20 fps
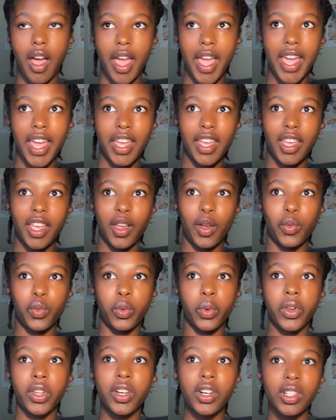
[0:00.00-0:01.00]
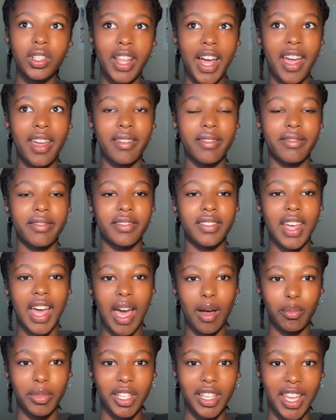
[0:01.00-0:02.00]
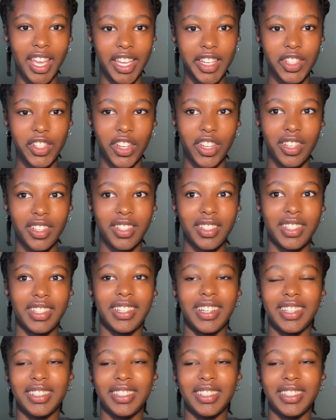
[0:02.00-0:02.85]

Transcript: A real-life application.